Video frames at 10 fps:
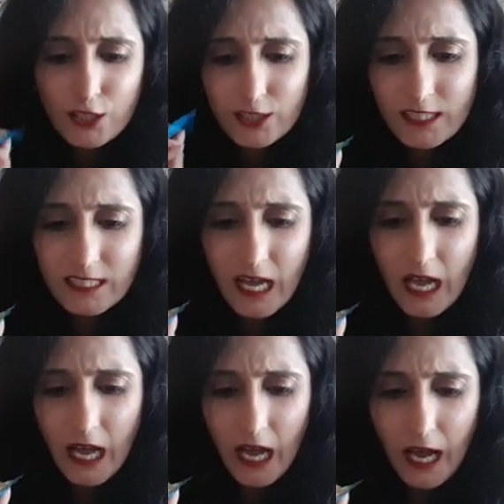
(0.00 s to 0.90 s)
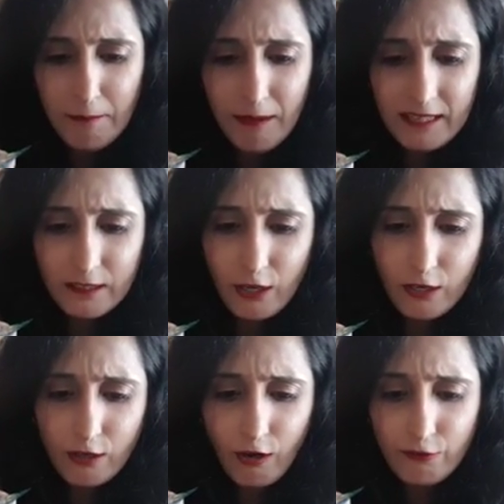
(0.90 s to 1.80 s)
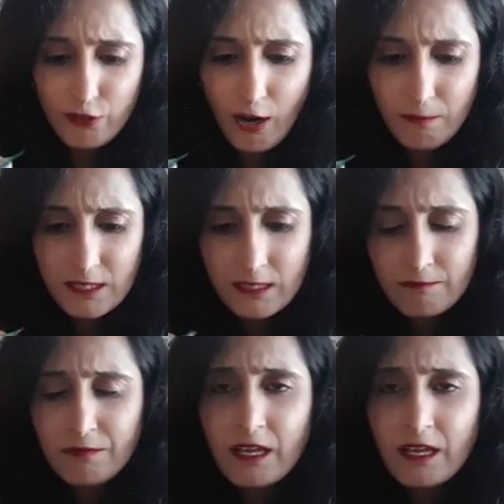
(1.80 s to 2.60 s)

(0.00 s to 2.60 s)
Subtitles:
So these are menthol cough drops.